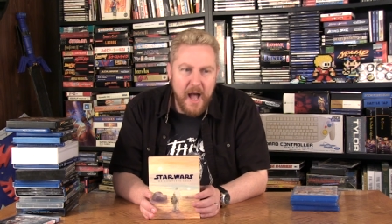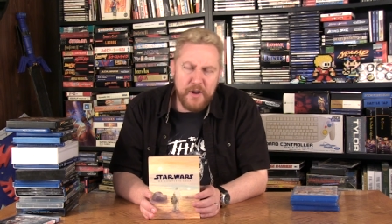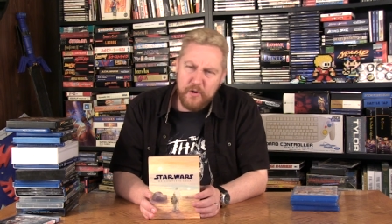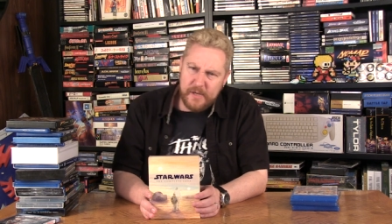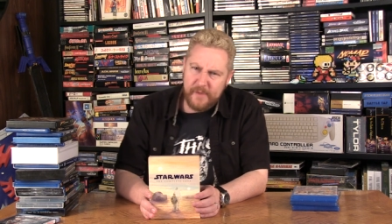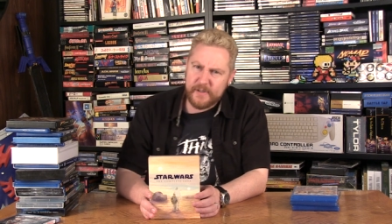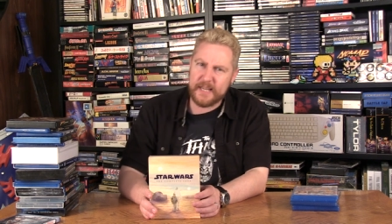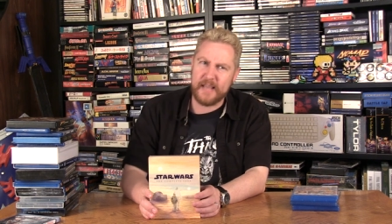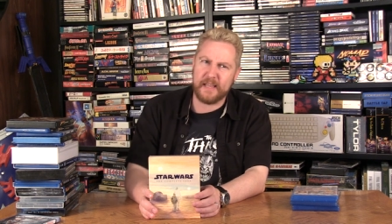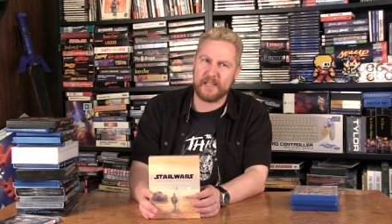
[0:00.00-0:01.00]
And who can ever
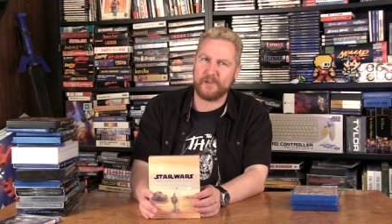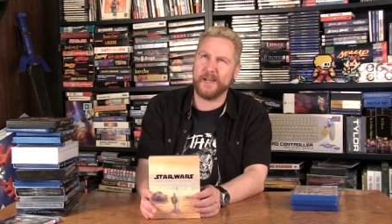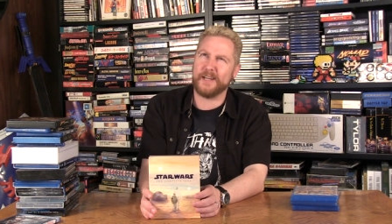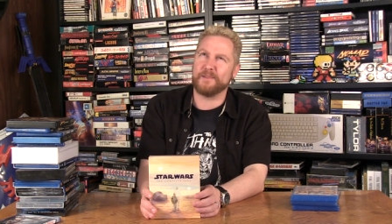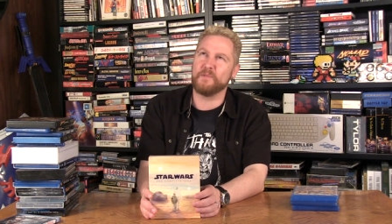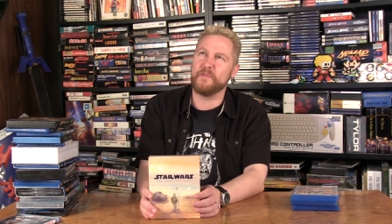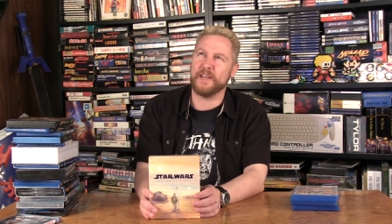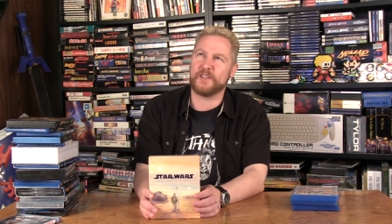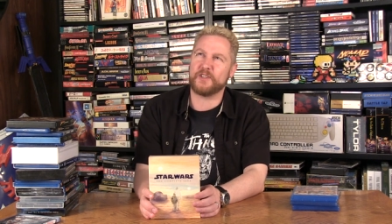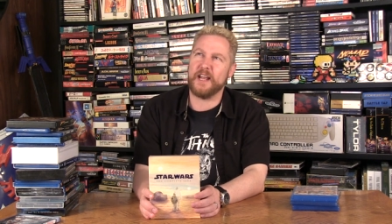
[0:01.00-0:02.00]
say that they created a movie
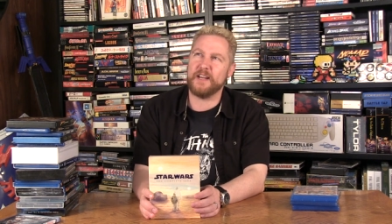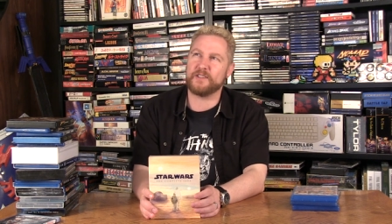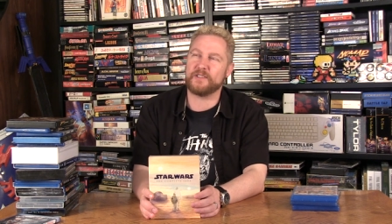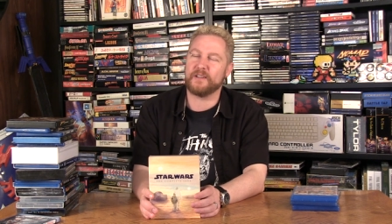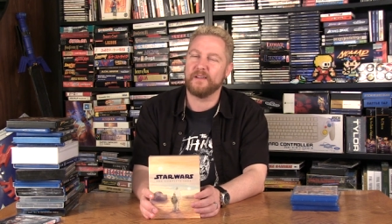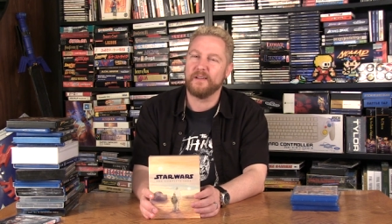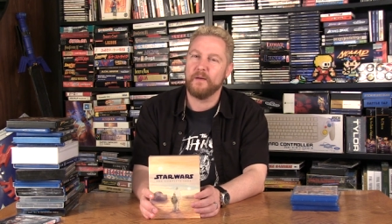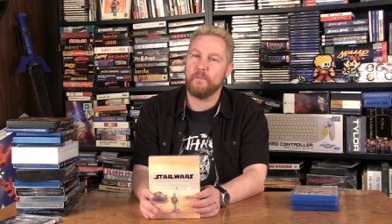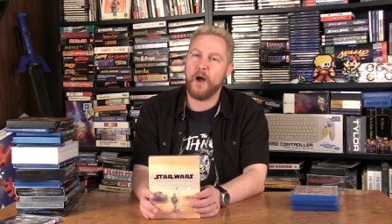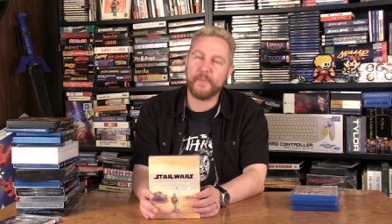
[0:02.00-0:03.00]
that changed
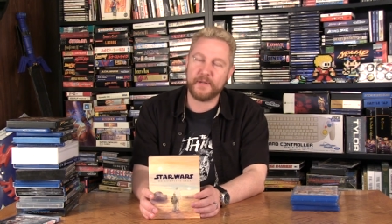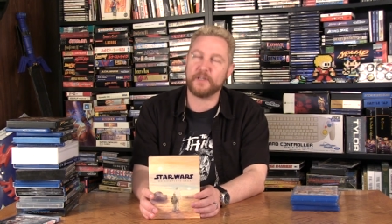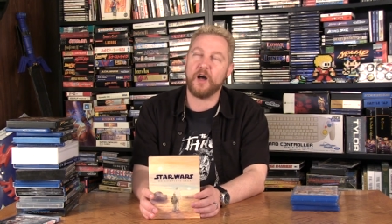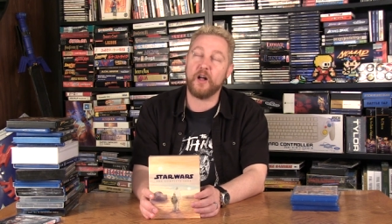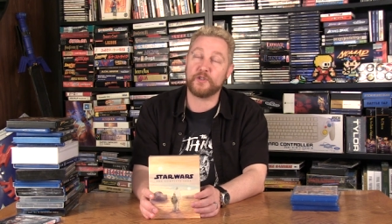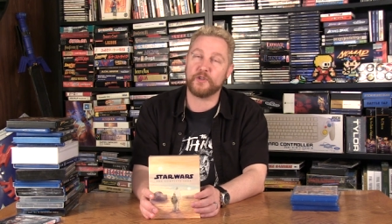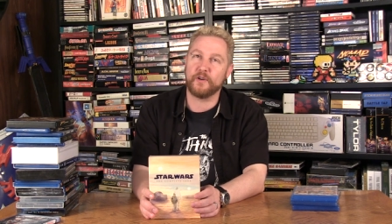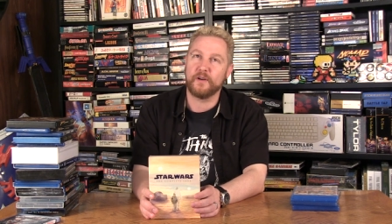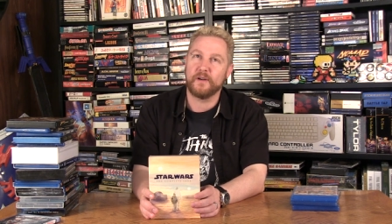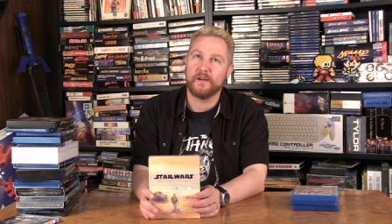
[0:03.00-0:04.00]
popular
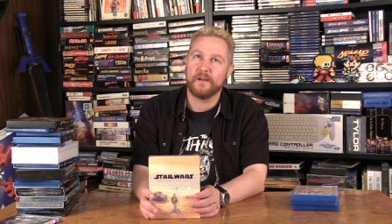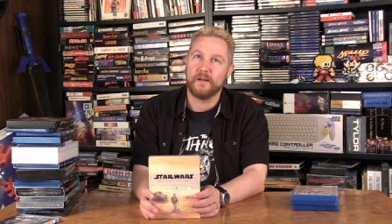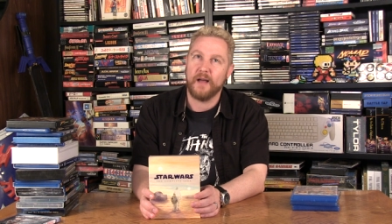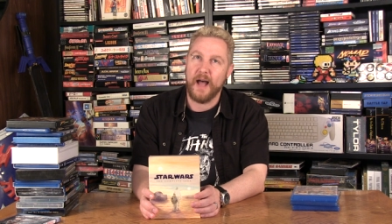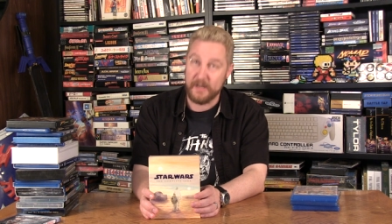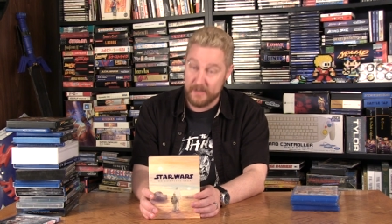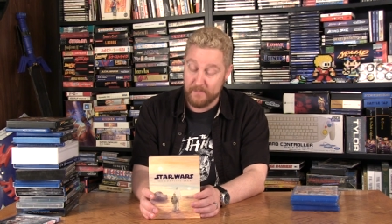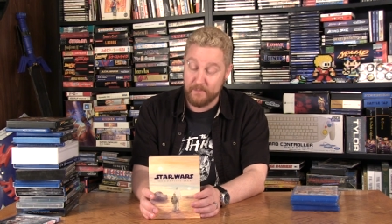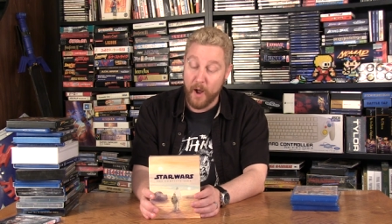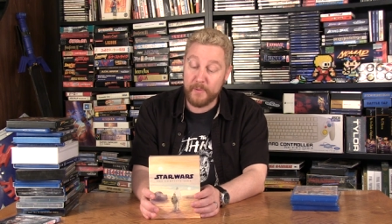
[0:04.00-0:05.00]
culture
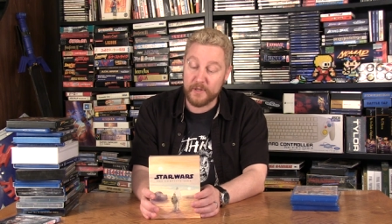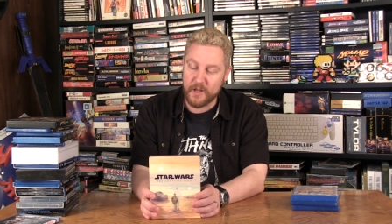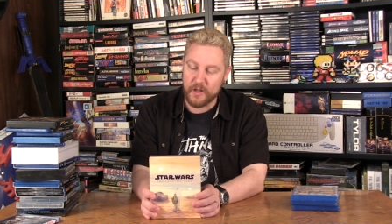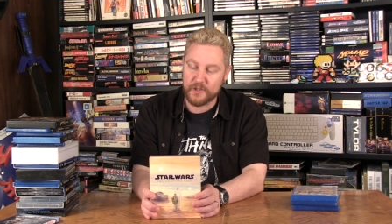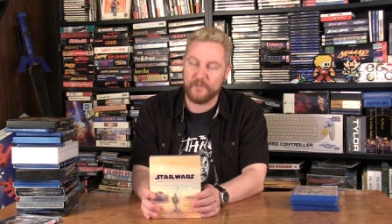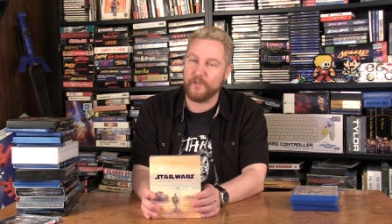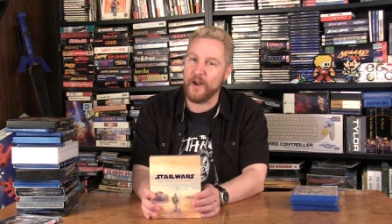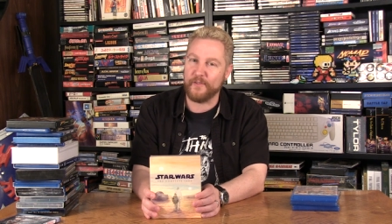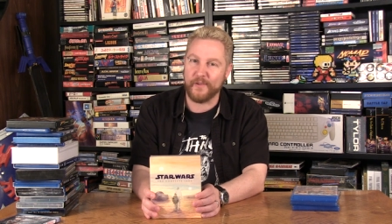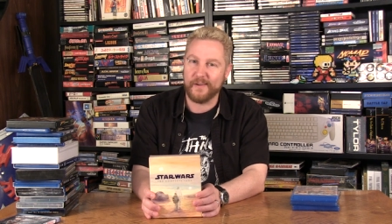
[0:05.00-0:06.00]
and popular culture
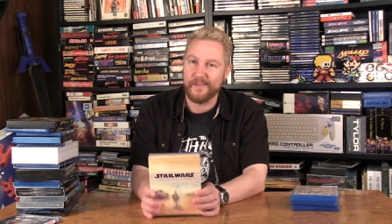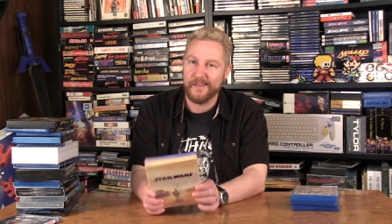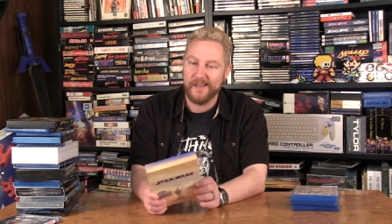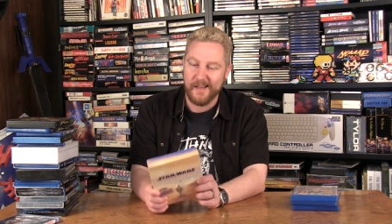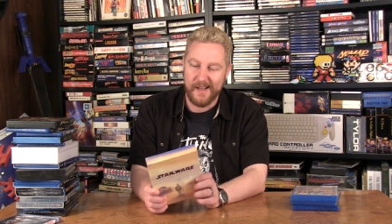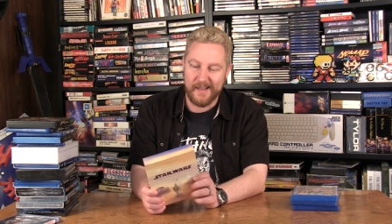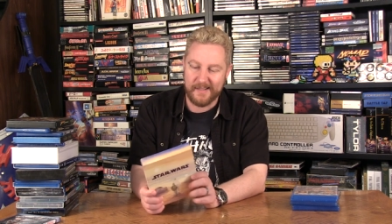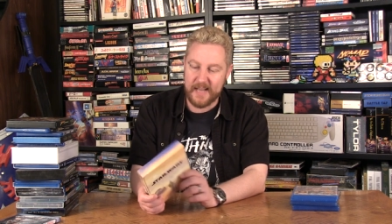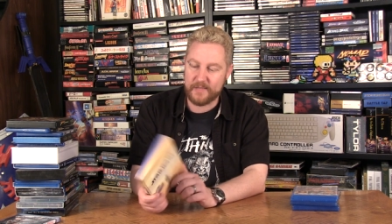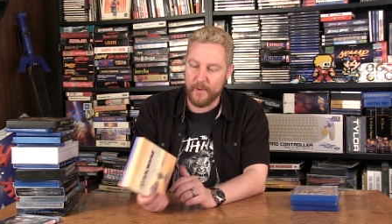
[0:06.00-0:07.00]
forever?
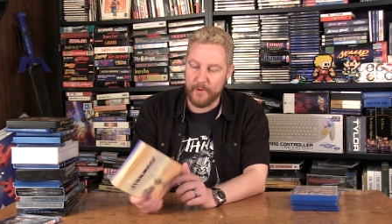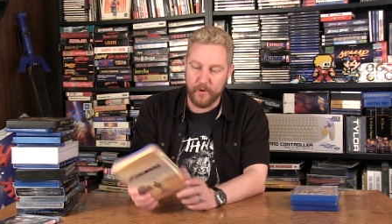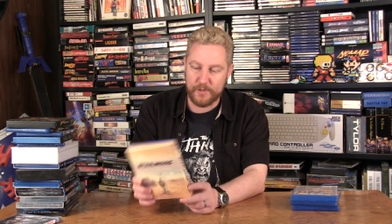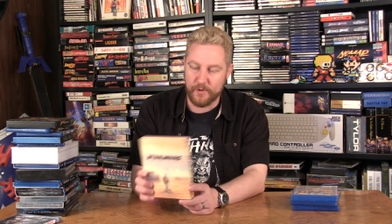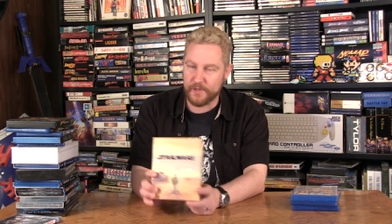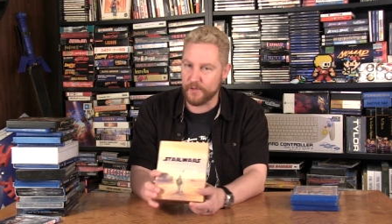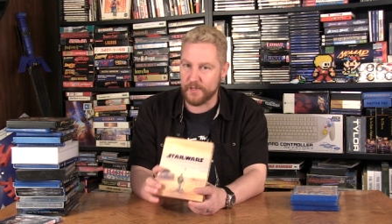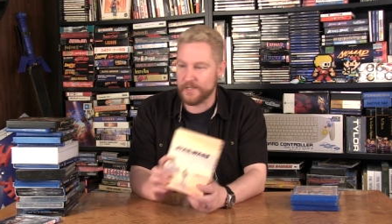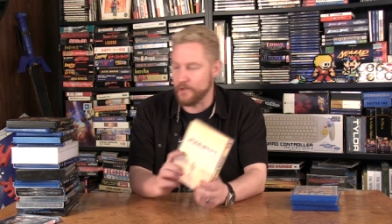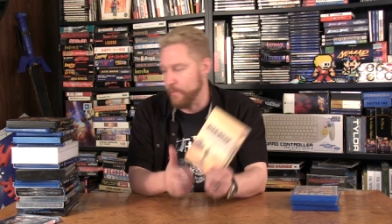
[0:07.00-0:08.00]
And that's why we owe George
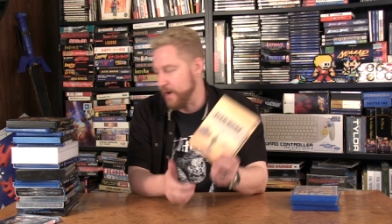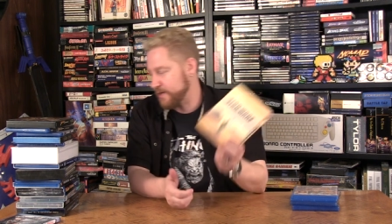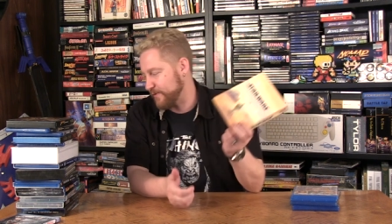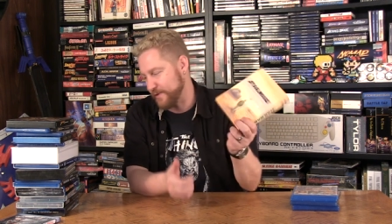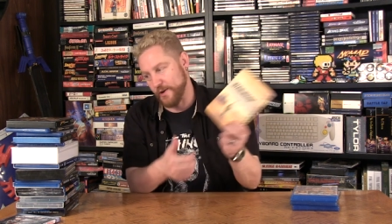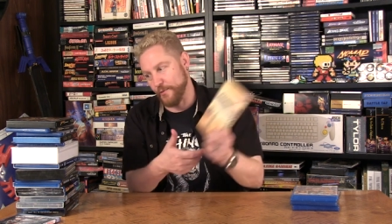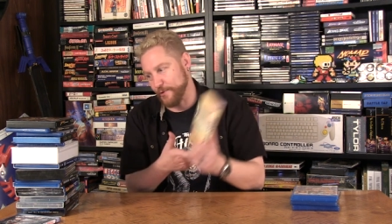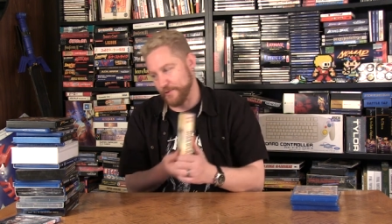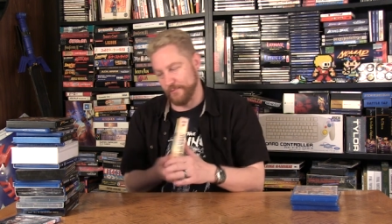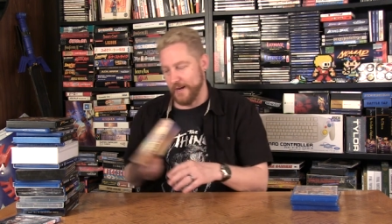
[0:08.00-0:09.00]
Lucas so much for Star
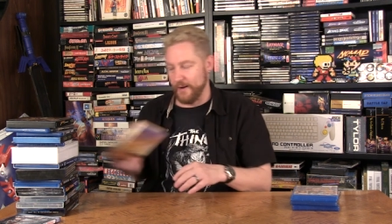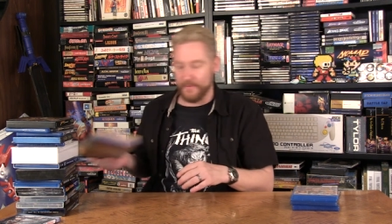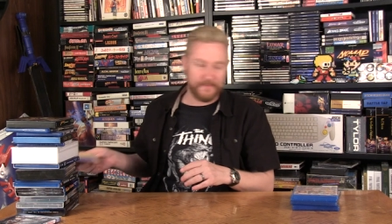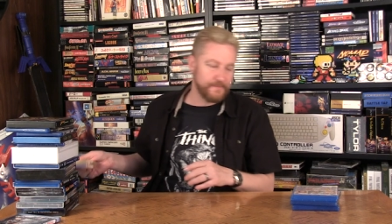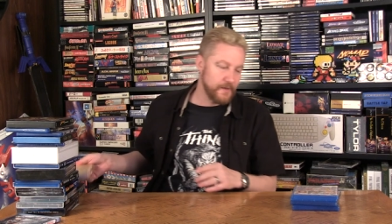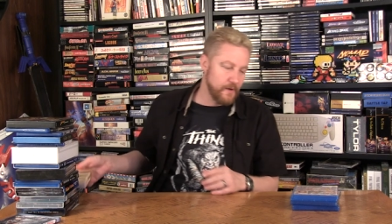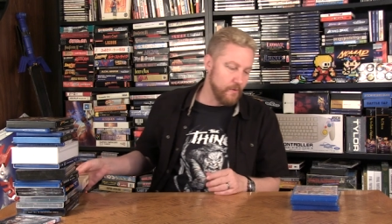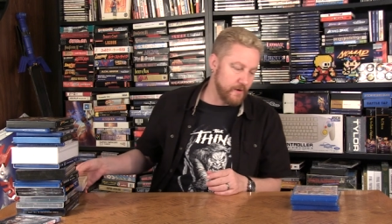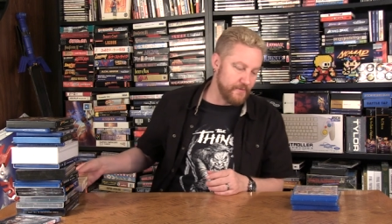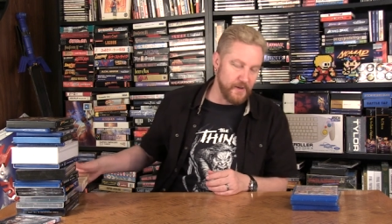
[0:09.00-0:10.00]
Wars. Wow,
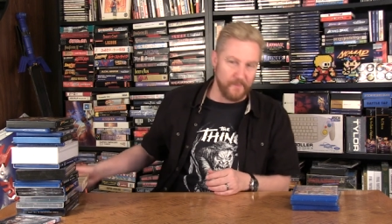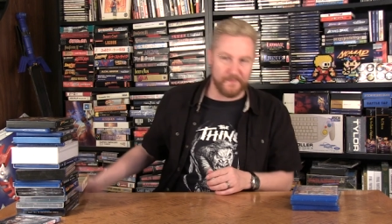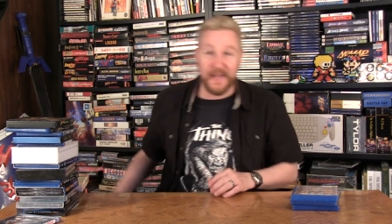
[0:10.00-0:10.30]
what a film.